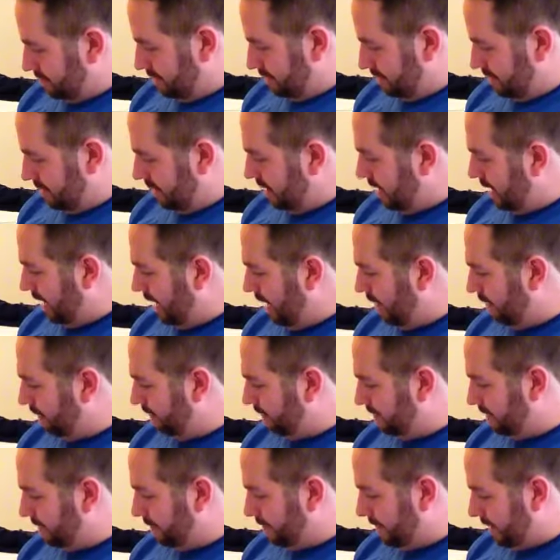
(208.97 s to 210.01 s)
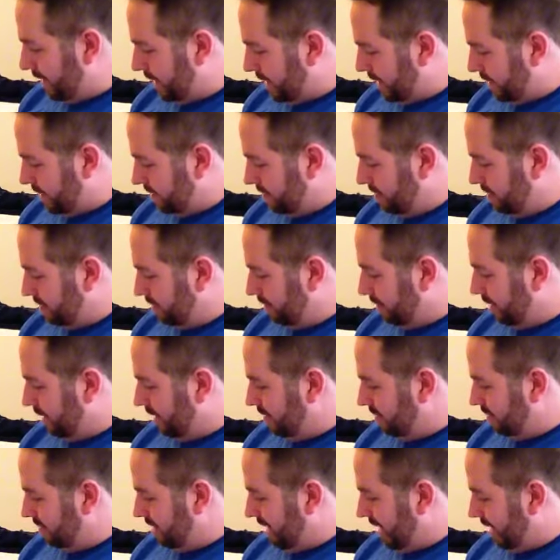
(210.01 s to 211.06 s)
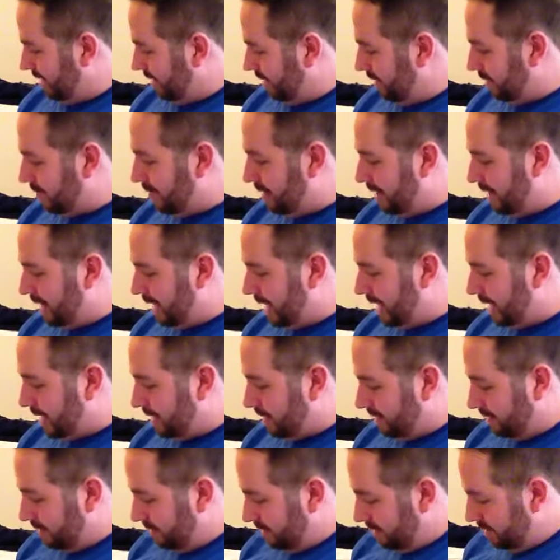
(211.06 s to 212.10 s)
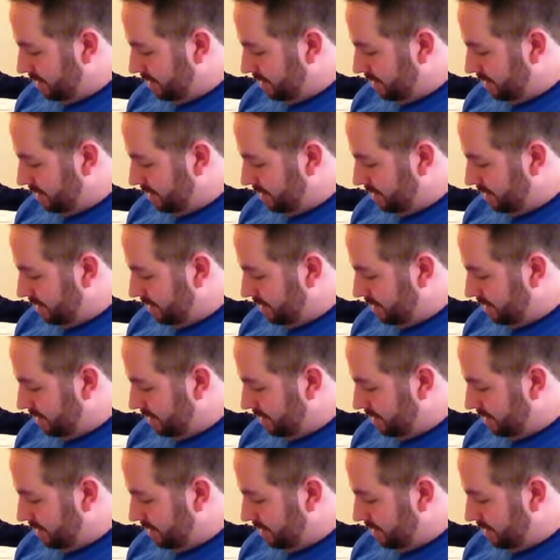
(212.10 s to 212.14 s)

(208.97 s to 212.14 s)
"The cow for the beans," cried Jack. "Agreed."